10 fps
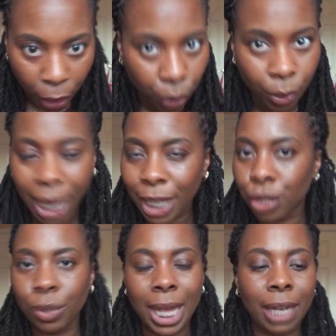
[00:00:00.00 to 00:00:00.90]
you can't
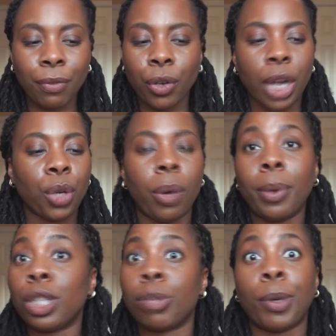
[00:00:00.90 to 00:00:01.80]
do that if you're not doing
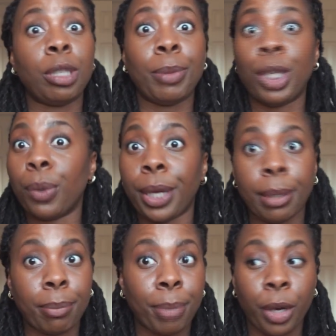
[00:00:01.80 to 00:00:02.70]
what you're supposed to be
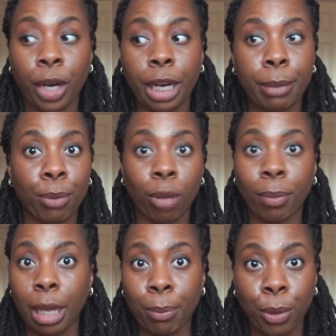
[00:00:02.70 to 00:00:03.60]
doing, period, point
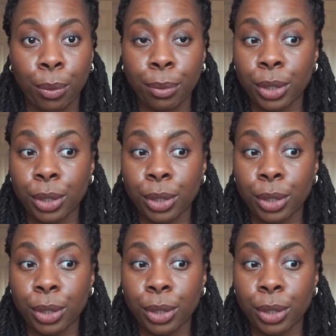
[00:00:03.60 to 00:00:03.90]
blank poo.